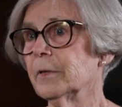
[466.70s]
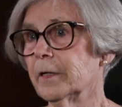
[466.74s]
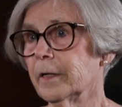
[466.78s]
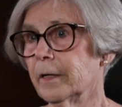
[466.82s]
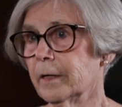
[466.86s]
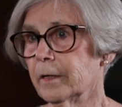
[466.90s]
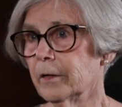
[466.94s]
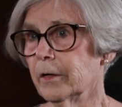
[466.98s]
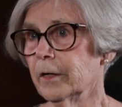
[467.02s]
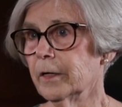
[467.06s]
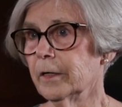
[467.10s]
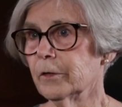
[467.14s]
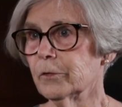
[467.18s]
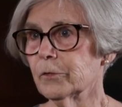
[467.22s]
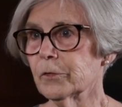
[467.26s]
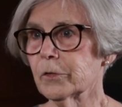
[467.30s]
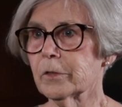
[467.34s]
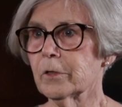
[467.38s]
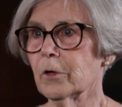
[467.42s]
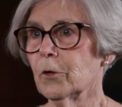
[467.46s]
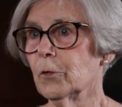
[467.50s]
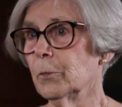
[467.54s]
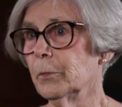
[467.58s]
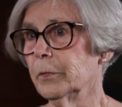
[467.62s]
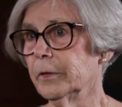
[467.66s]
at our house
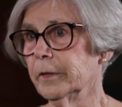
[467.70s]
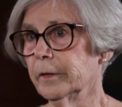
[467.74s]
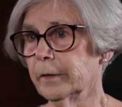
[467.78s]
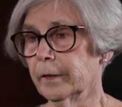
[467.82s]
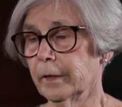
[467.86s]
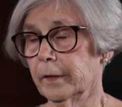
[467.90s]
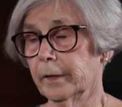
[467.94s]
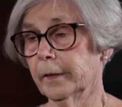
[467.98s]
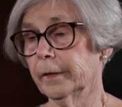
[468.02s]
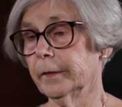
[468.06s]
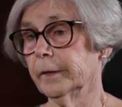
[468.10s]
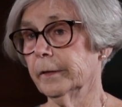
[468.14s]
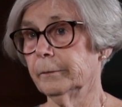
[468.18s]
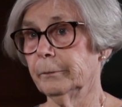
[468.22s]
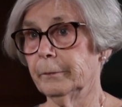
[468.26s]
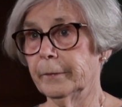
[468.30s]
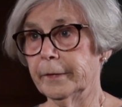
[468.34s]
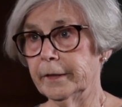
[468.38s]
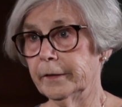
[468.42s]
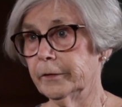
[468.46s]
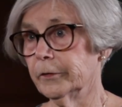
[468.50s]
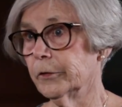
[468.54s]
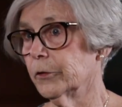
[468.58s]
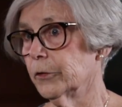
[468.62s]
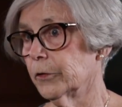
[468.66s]
hoping I had
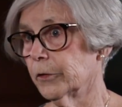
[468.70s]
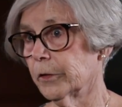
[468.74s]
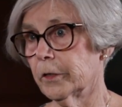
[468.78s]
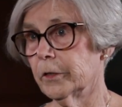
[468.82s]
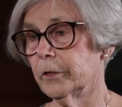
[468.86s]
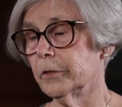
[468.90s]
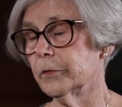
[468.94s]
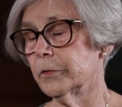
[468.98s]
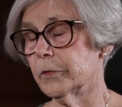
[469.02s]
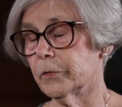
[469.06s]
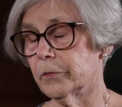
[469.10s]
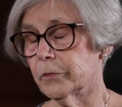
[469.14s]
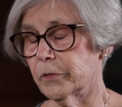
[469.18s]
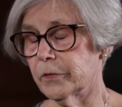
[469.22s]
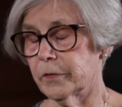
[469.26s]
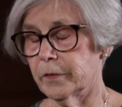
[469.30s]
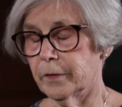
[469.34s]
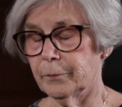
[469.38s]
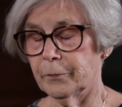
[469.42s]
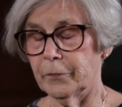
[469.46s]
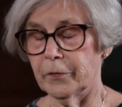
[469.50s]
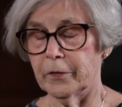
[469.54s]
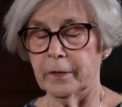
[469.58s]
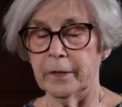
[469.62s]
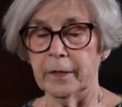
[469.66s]
made cookies or
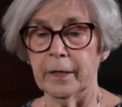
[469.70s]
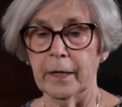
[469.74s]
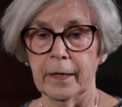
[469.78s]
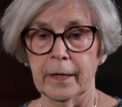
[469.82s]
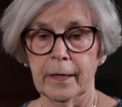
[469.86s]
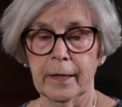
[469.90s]
something.